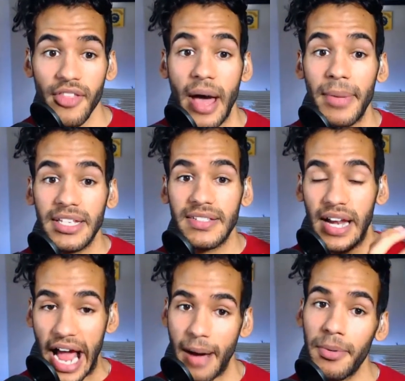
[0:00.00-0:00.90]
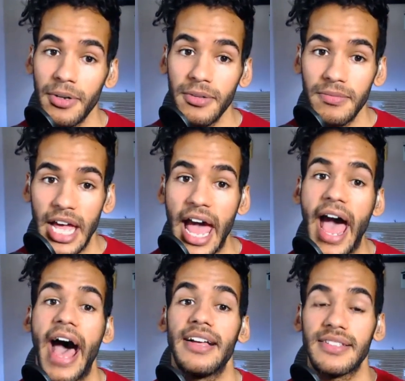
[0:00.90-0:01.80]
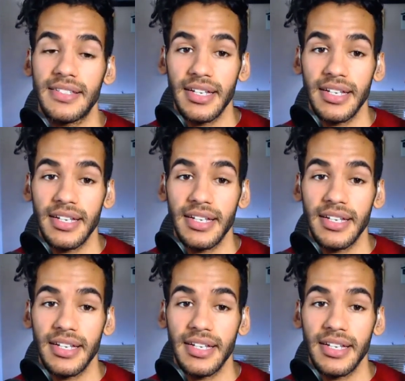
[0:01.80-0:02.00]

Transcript: That means that Apple has